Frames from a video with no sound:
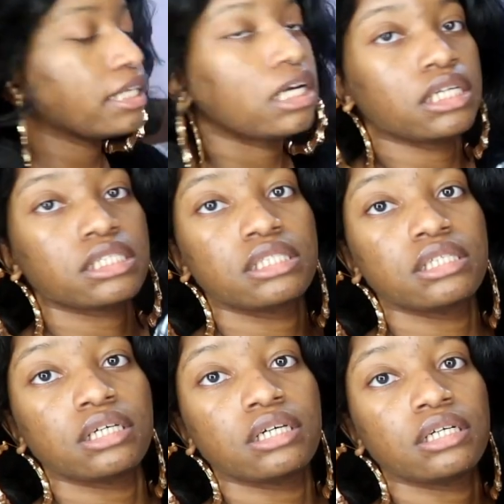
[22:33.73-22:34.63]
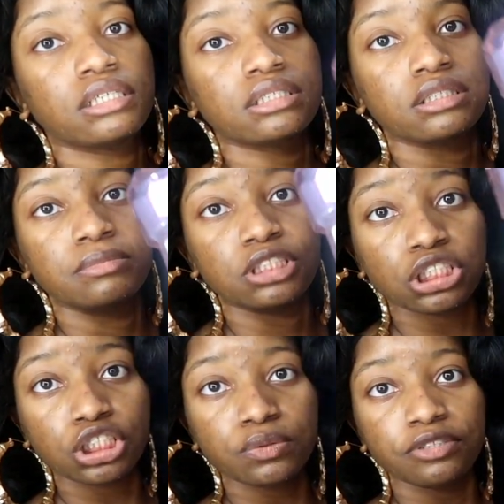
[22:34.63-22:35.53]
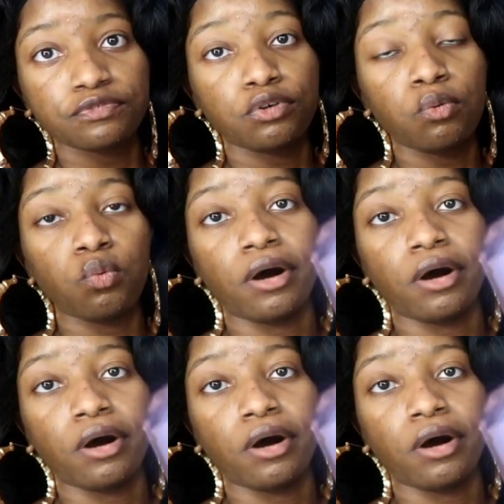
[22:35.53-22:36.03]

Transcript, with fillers: i got some listerine from